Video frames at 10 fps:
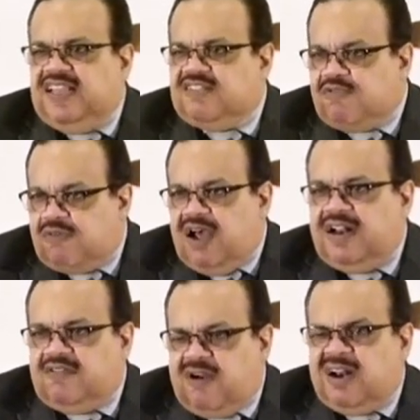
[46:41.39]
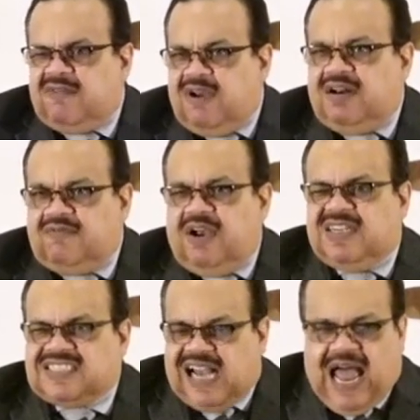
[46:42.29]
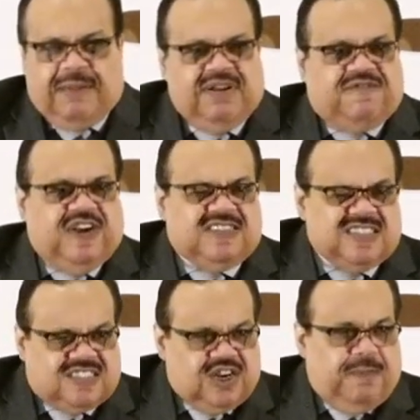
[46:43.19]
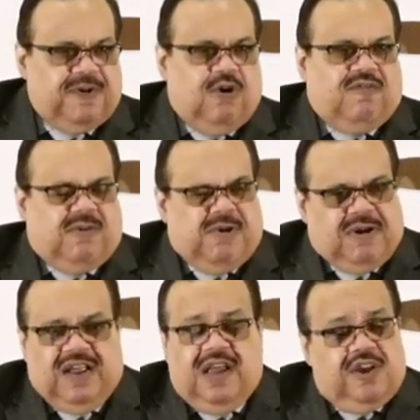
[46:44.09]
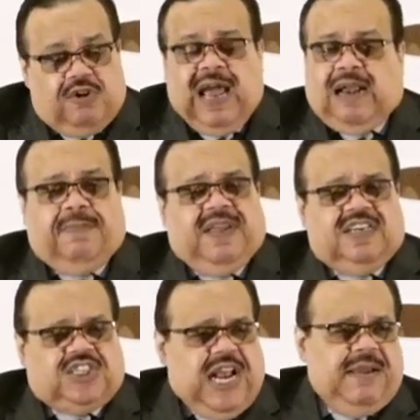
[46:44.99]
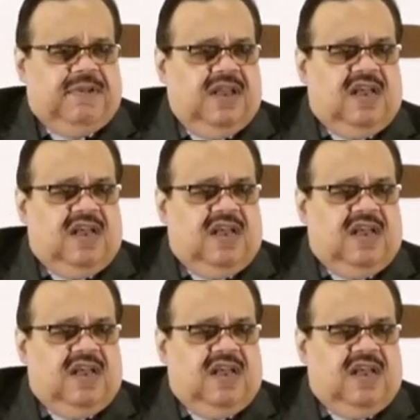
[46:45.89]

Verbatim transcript: He's running, running, running, running, climbing fences, jumping over them. Whatever. You got to be in shape.